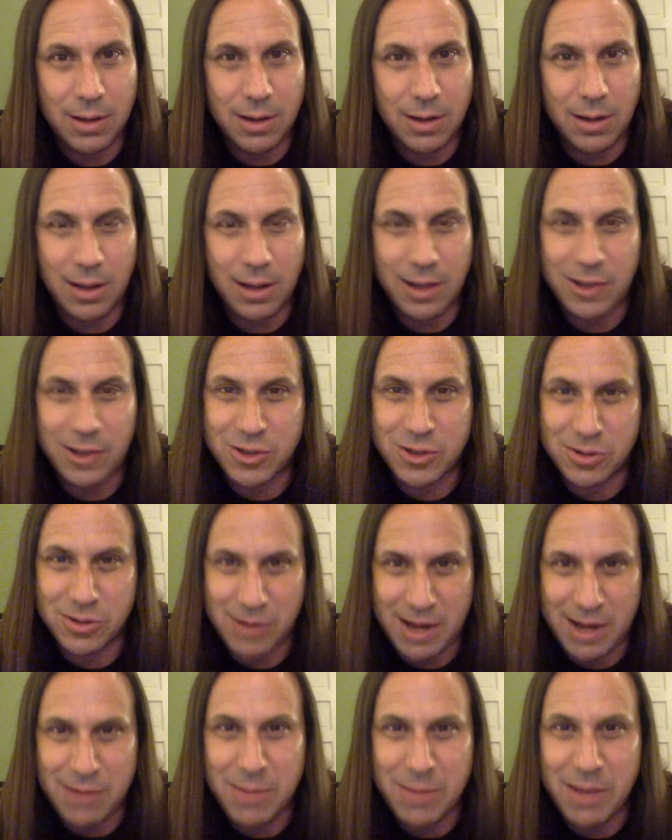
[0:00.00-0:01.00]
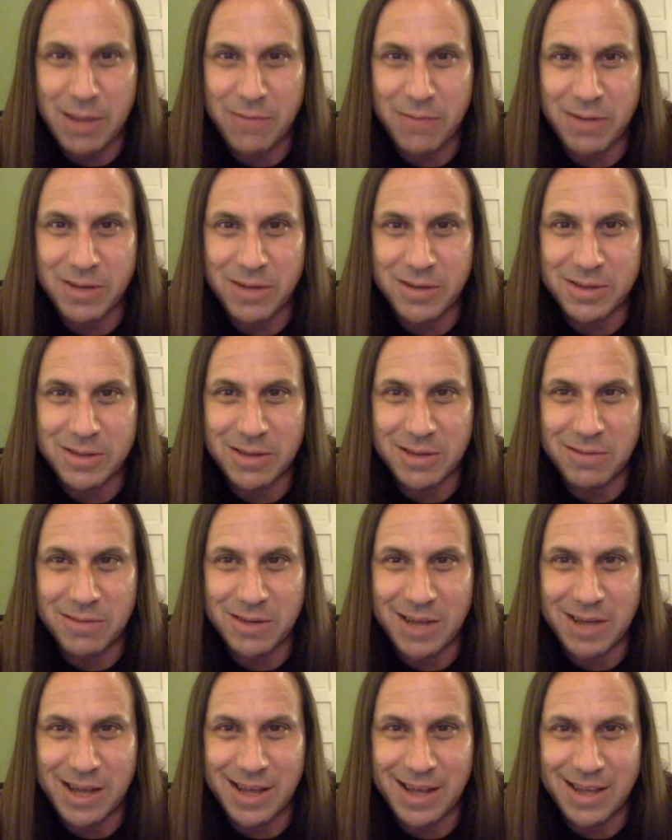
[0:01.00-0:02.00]
I try to make videos every
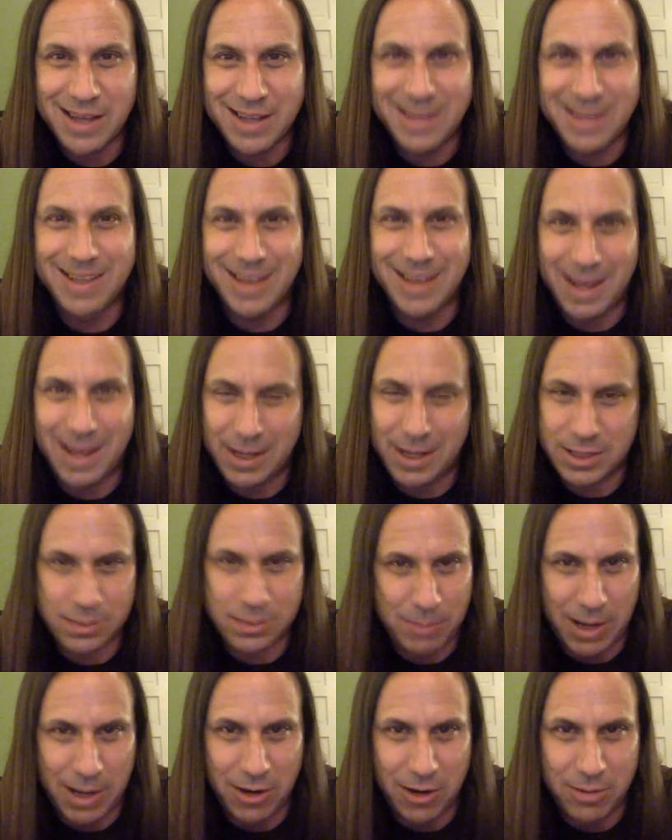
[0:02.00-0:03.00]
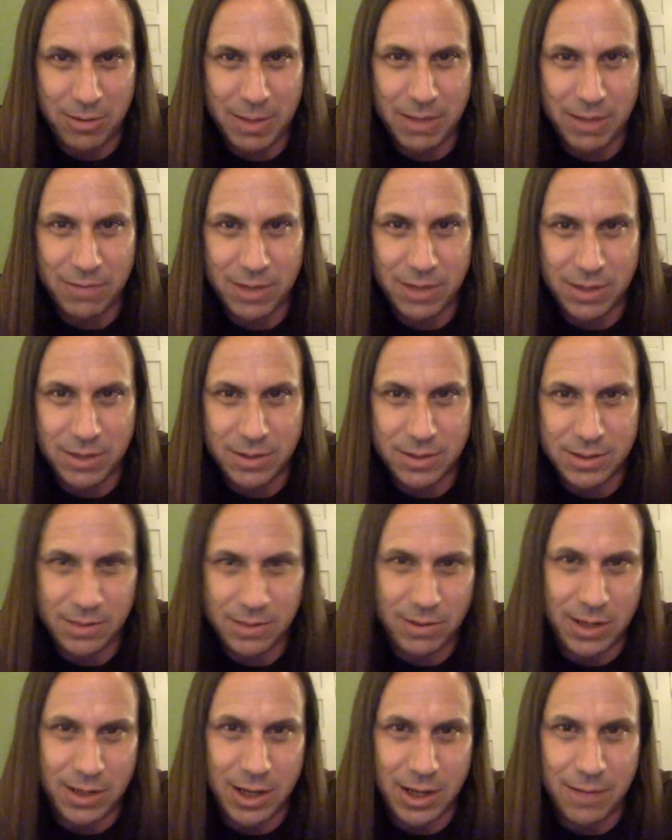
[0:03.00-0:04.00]
day. I aspire to make videos
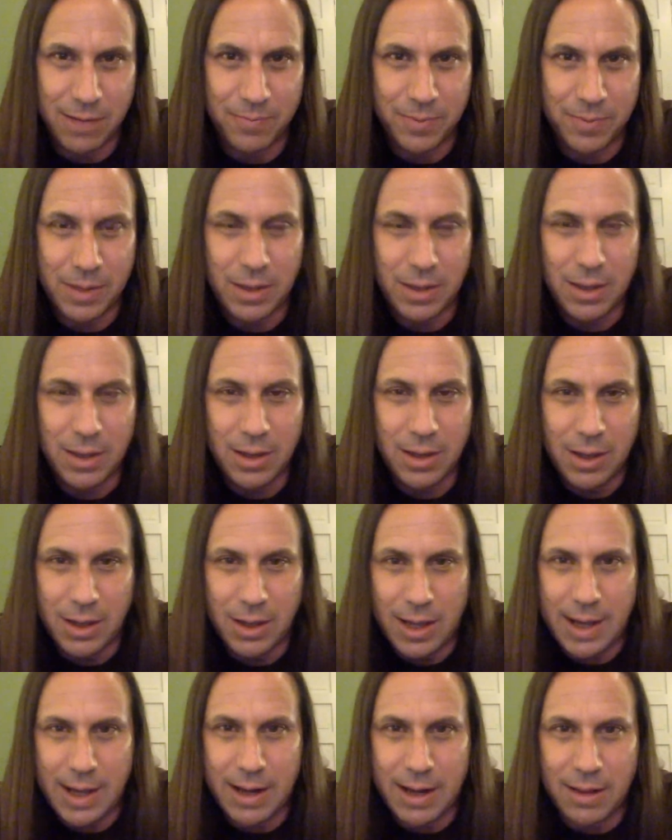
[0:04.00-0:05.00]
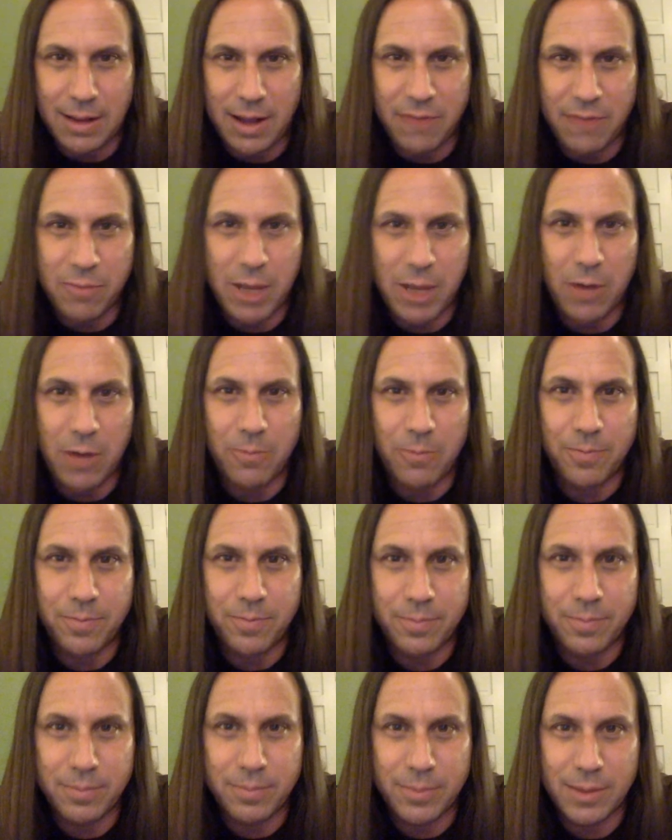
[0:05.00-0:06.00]
every day. I get a lot of them out.
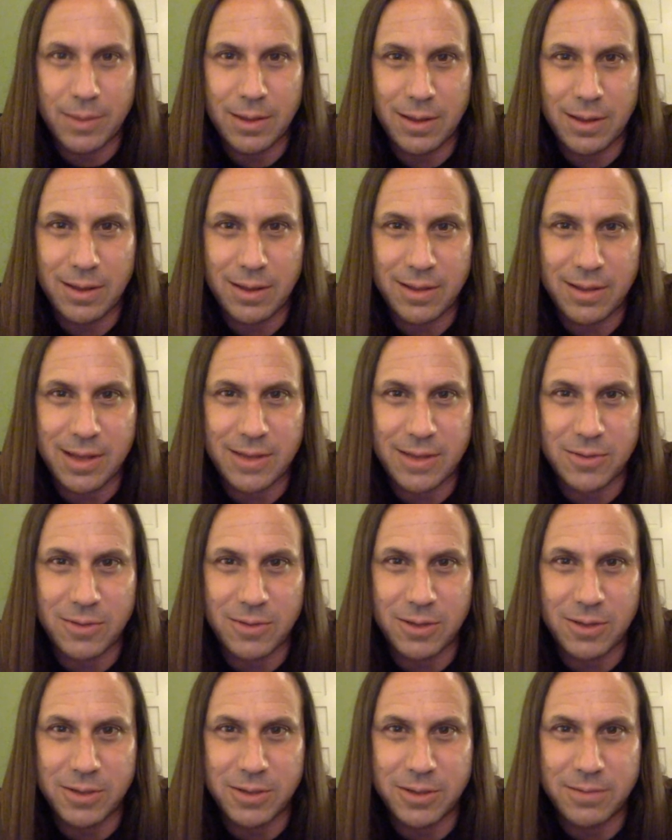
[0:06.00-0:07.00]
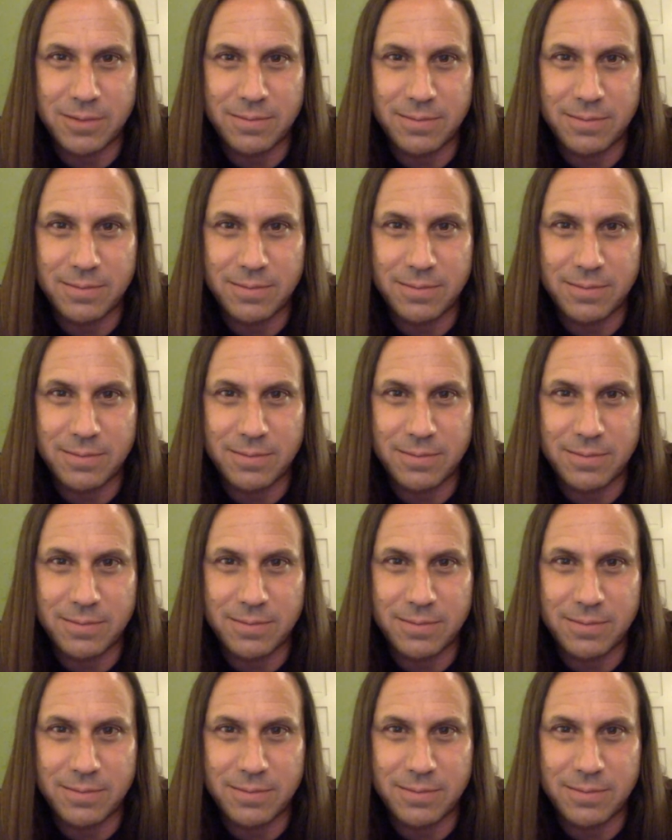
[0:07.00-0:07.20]
Thanks for watching.